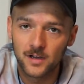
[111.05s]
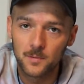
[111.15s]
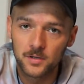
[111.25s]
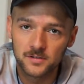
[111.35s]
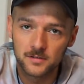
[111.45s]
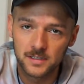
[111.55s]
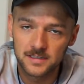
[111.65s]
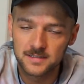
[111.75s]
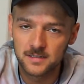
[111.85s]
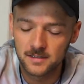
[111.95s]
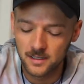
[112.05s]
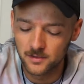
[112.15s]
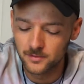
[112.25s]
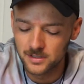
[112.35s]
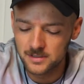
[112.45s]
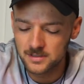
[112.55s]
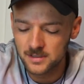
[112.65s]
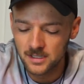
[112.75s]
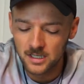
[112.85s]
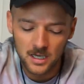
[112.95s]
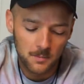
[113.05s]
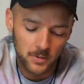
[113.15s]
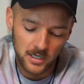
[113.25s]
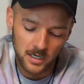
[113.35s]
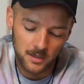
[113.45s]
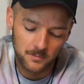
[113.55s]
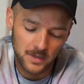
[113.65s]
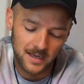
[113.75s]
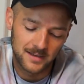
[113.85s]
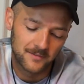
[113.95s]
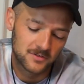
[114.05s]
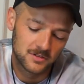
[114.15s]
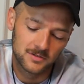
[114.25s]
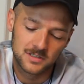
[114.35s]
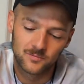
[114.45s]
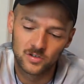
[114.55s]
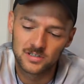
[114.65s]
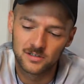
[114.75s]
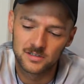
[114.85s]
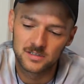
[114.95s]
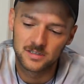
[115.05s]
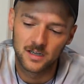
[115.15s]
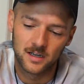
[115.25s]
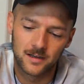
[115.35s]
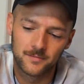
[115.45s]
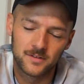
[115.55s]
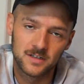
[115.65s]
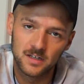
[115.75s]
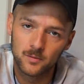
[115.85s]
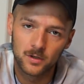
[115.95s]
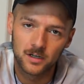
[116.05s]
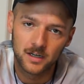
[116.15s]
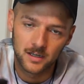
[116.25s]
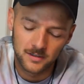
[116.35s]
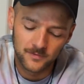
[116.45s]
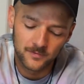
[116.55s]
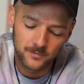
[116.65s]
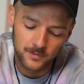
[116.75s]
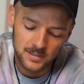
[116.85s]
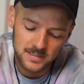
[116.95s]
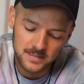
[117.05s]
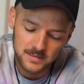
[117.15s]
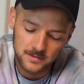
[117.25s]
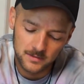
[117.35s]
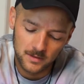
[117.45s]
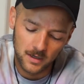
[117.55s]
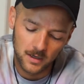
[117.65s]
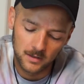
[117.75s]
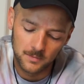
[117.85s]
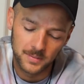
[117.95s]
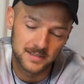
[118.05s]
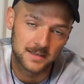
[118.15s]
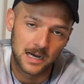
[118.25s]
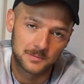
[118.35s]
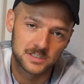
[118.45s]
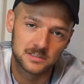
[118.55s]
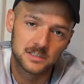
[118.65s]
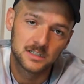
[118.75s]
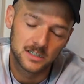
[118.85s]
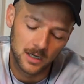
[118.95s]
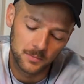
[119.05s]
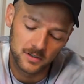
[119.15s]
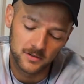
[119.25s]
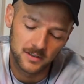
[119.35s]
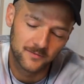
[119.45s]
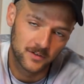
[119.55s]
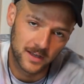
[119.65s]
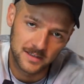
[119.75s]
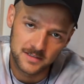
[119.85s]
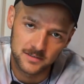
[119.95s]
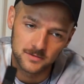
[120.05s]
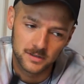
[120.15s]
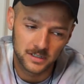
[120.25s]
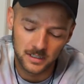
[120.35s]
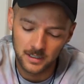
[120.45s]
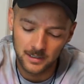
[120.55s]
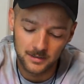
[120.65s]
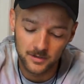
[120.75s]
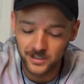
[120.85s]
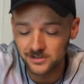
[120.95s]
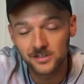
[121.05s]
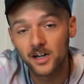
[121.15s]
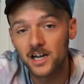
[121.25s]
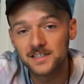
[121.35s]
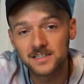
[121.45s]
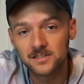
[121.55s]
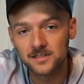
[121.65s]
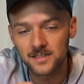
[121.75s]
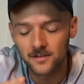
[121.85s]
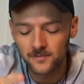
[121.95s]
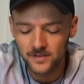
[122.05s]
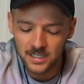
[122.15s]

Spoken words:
I'll put the links to the other ones, but after doing some research, the Neewer kind of was the best option. I'll put a link for that too. Click it at no extra cost to yourself.